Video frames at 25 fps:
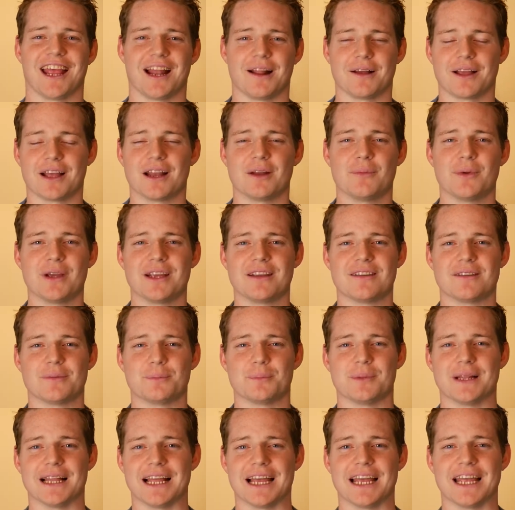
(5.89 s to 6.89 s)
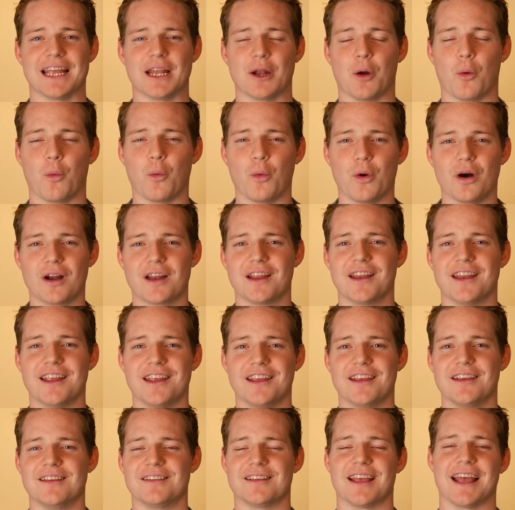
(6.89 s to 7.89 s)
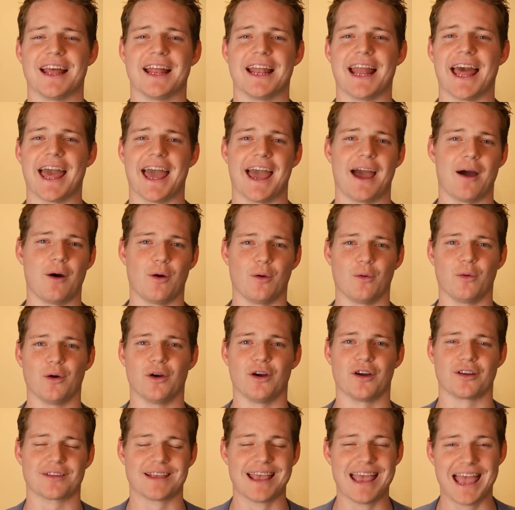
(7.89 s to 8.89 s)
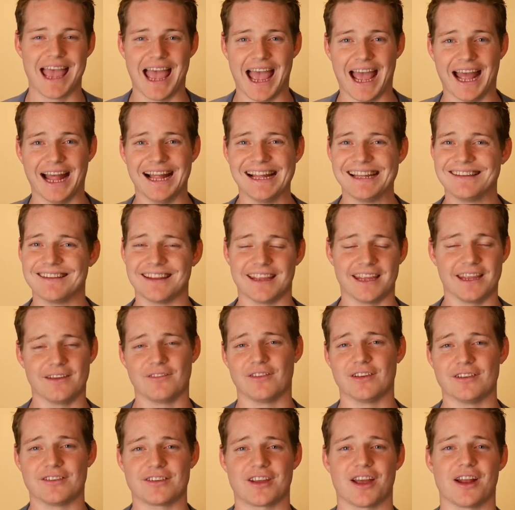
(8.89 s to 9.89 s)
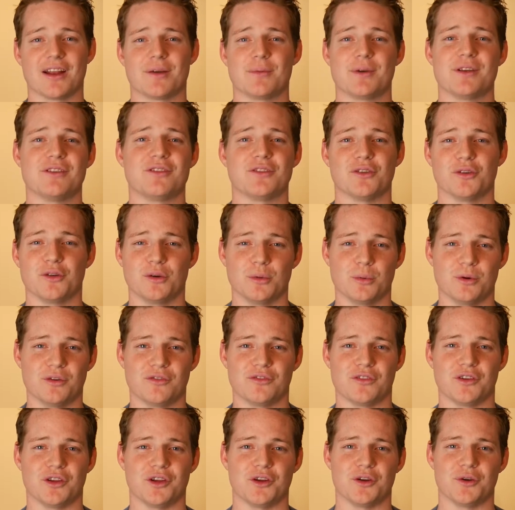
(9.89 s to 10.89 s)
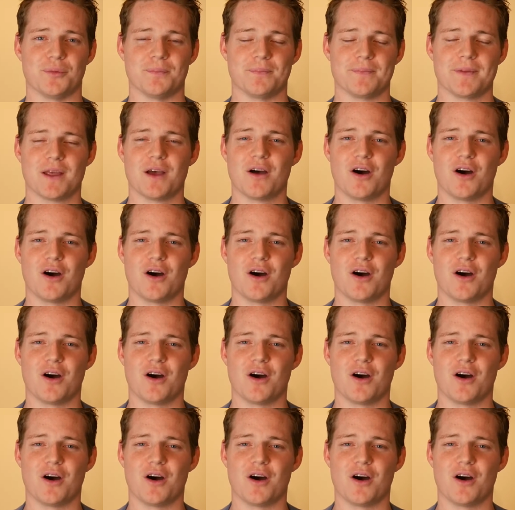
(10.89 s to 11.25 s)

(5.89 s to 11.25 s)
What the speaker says: and I'm going to explain what it is and how it works and if it's going to be suitable for you.